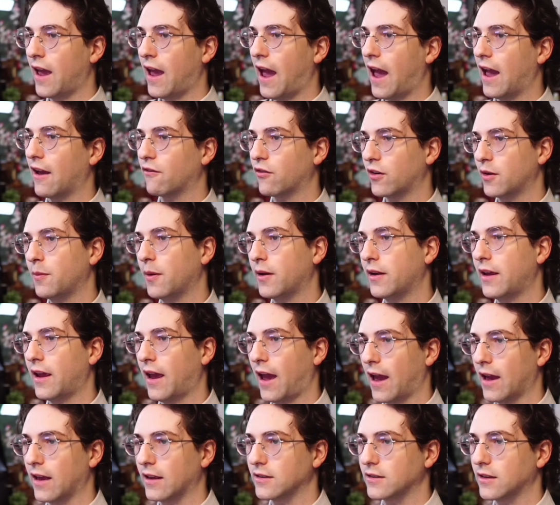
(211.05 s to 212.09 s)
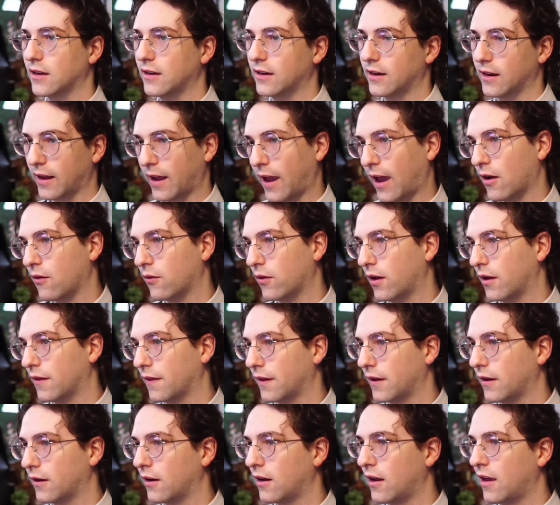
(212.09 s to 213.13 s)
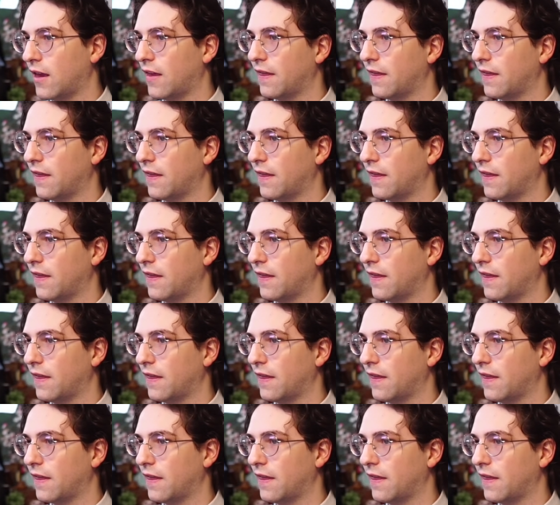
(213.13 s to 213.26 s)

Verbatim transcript: Everybody has an account on there.